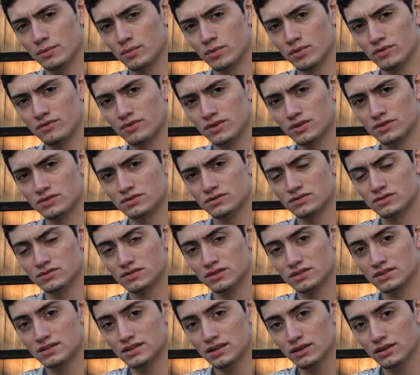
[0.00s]
more
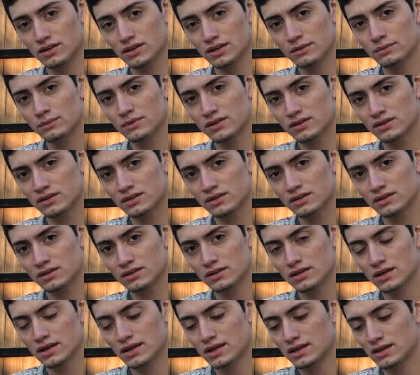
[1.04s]
versatility with the
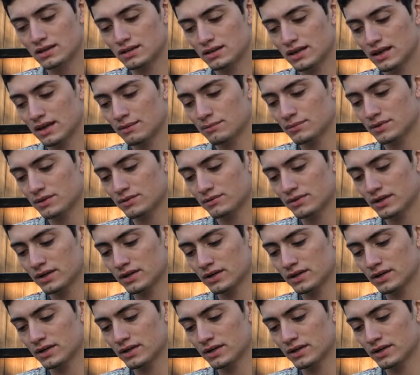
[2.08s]
camera